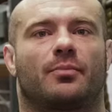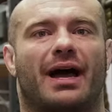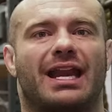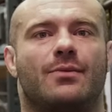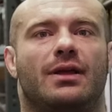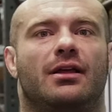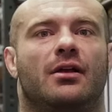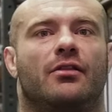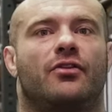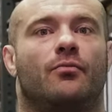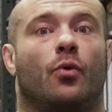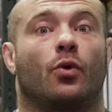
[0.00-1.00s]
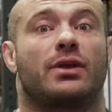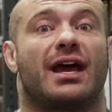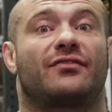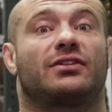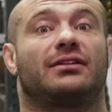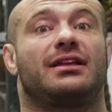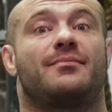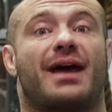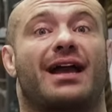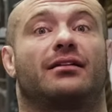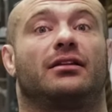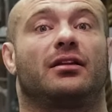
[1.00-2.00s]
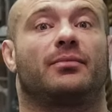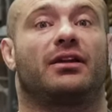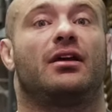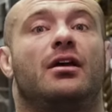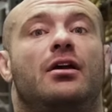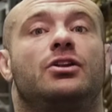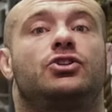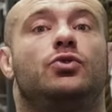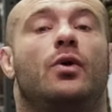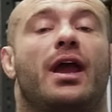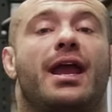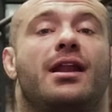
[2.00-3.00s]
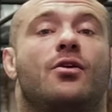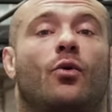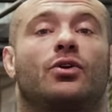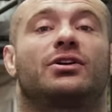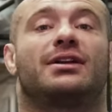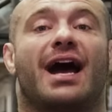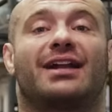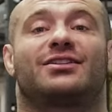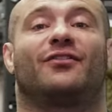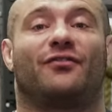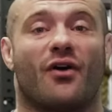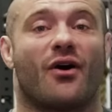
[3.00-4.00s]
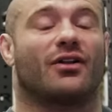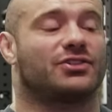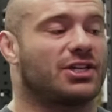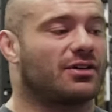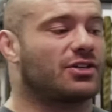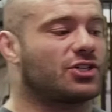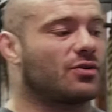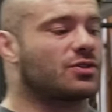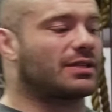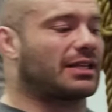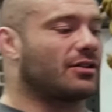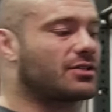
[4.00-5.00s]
your body weight, the more you have to lean back a little bit to in order not to fall. Jared, show us what that